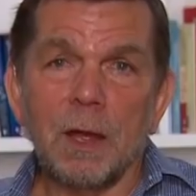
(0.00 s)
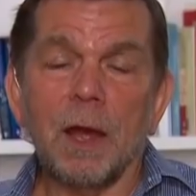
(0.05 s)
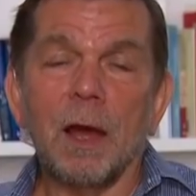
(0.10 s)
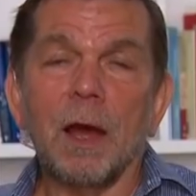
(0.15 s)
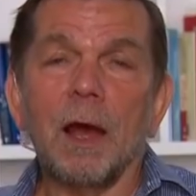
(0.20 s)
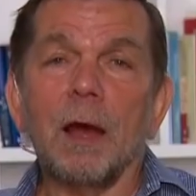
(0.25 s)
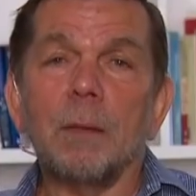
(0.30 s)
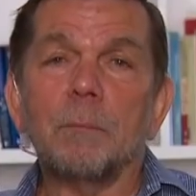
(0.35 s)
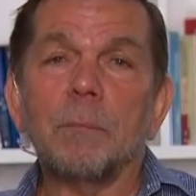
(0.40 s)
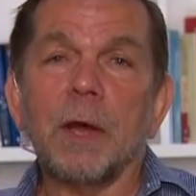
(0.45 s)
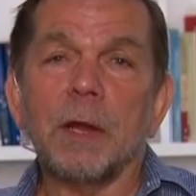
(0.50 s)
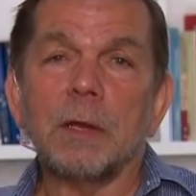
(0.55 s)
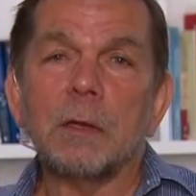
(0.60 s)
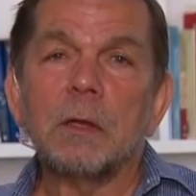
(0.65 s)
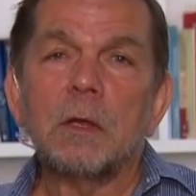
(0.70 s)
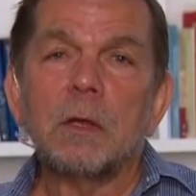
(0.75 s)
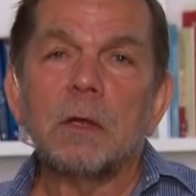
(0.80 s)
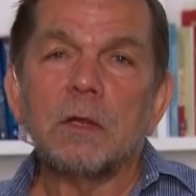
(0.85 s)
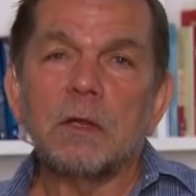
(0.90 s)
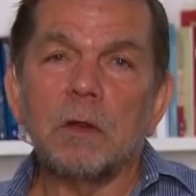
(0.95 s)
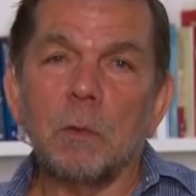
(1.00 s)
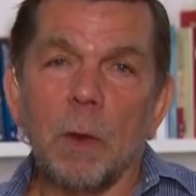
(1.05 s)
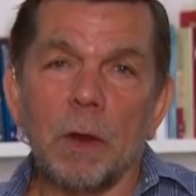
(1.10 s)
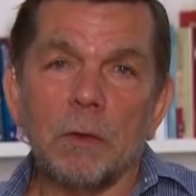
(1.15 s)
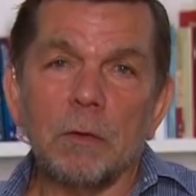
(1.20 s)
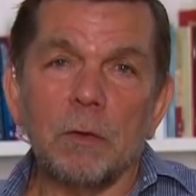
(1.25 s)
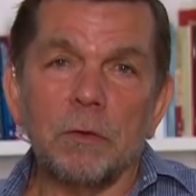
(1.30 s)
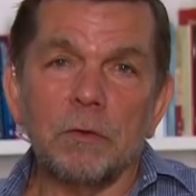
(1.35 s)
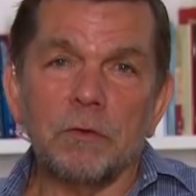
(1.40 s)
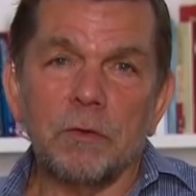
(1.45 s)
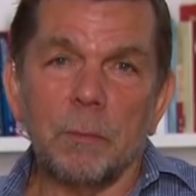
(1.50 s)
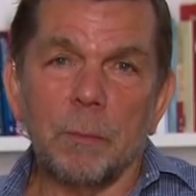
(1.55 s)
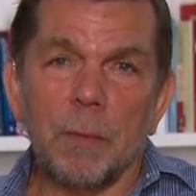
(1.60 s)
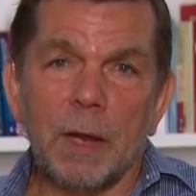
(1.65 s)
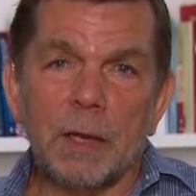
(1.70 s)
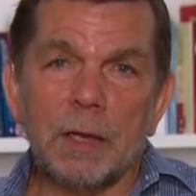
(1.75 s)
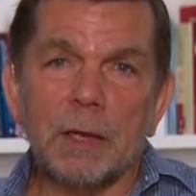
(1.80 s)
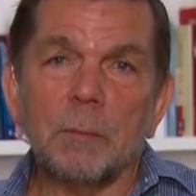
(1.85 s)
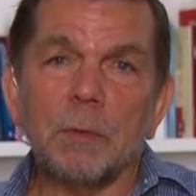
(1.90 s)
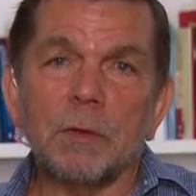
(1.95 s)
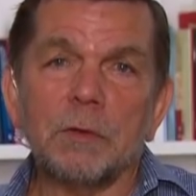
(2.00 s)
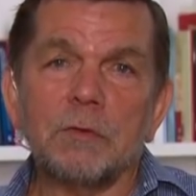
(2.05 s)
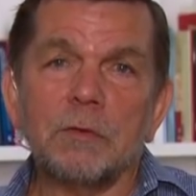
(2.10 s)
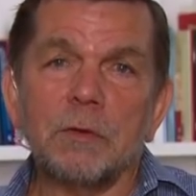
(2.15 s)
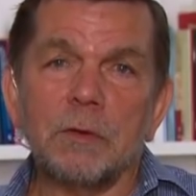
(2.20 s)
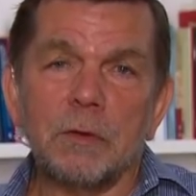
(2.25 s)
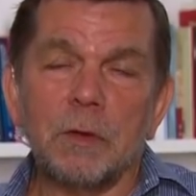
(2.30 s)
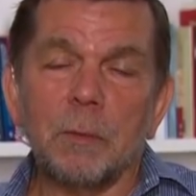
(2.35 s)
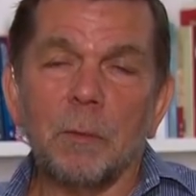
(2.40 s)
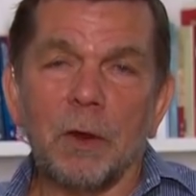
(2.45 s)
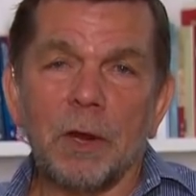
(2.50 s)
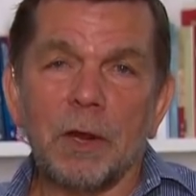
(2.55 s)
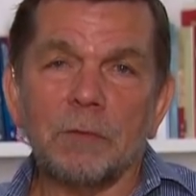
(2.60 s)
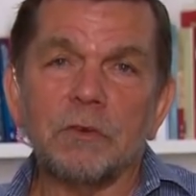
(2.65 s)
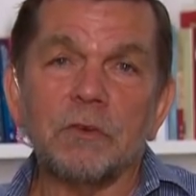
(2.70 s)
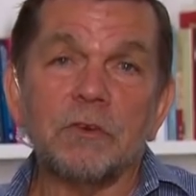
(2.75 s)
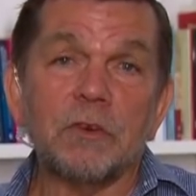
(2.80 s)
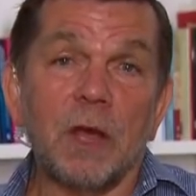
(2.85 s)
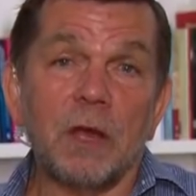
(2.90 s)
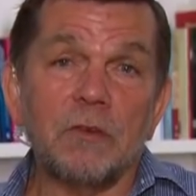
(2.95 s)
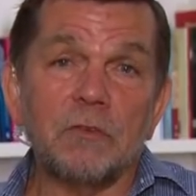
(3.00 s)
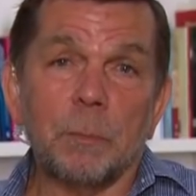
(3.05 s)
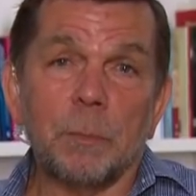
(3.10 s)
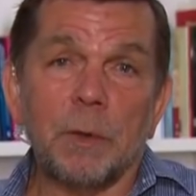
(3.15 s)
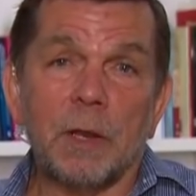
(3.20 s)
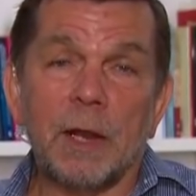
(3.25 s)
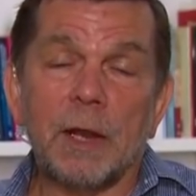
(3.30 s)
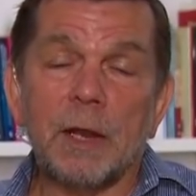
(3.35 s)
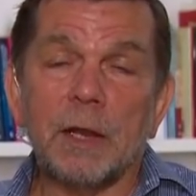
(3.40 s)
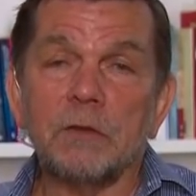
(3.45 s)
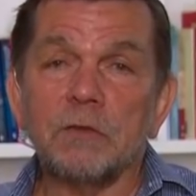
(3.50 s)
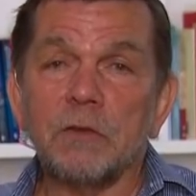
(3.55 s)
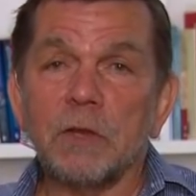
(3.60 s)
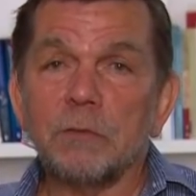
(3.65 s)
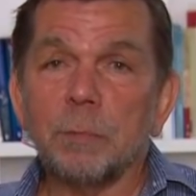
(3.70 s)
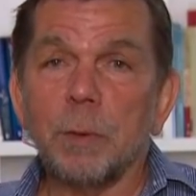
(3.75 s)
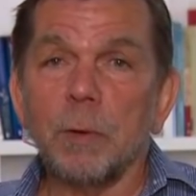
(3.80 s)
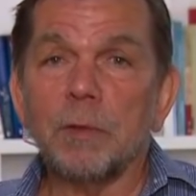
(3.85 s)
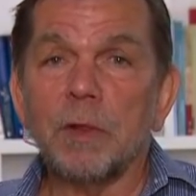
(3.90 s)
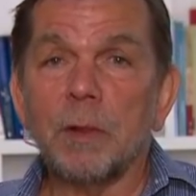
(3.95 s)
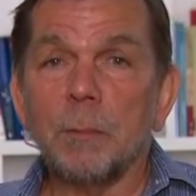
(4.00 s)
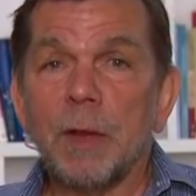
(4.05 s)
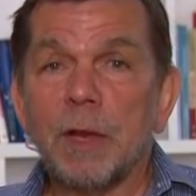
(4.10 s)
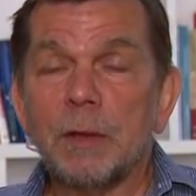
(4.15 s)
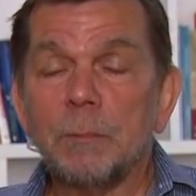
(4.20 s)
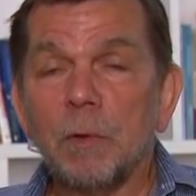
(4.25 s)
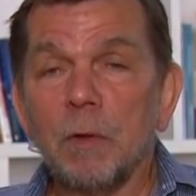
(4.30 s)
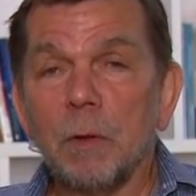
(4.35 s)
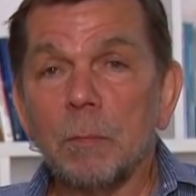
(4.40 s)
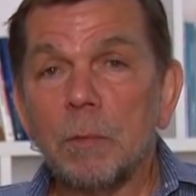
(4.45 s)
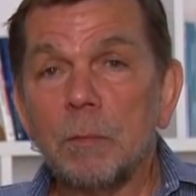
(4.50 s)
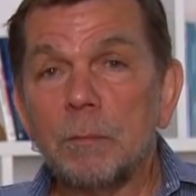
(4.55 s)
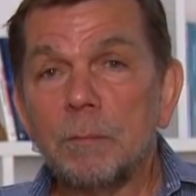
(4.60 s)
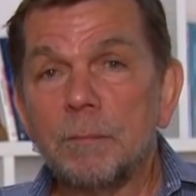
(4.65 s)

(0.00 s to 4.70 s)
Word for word: but you won't lose your money, but you might have to change your plans. That's probably the main problem.